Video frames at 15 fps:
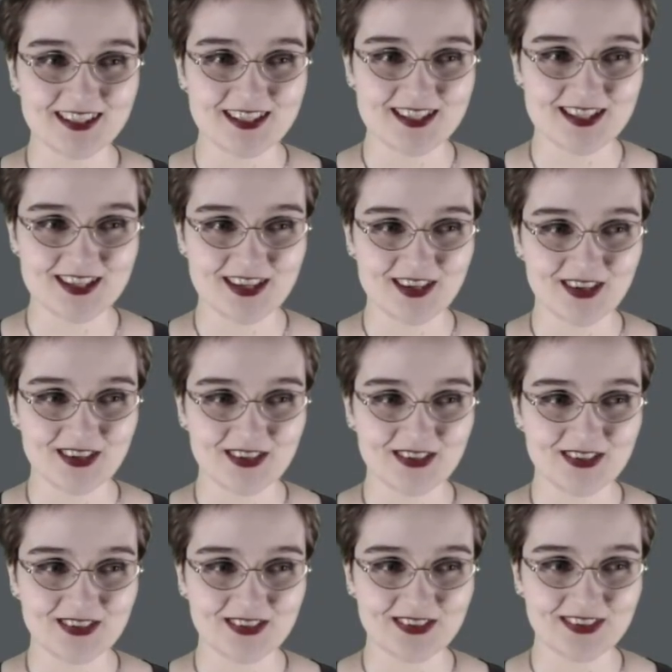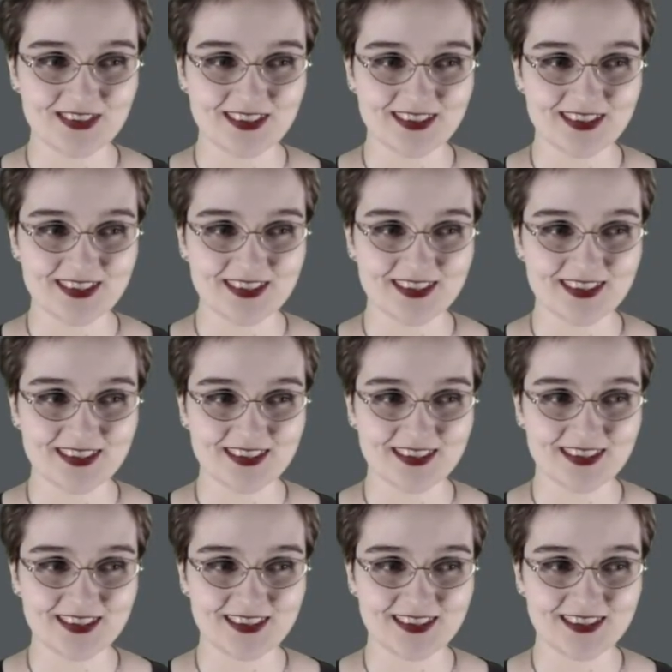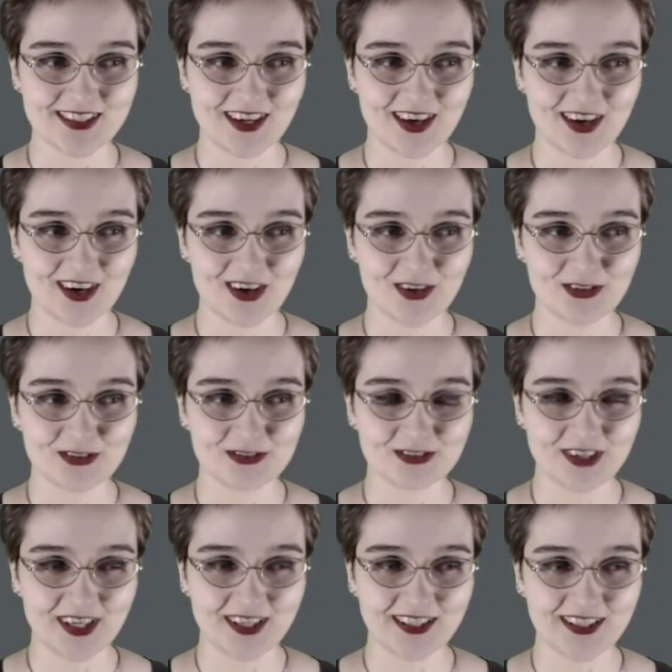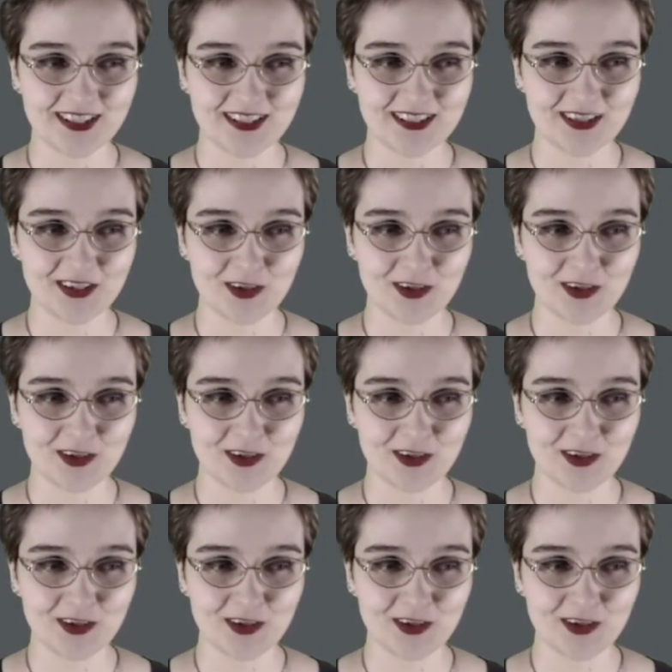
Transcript: So, there are already,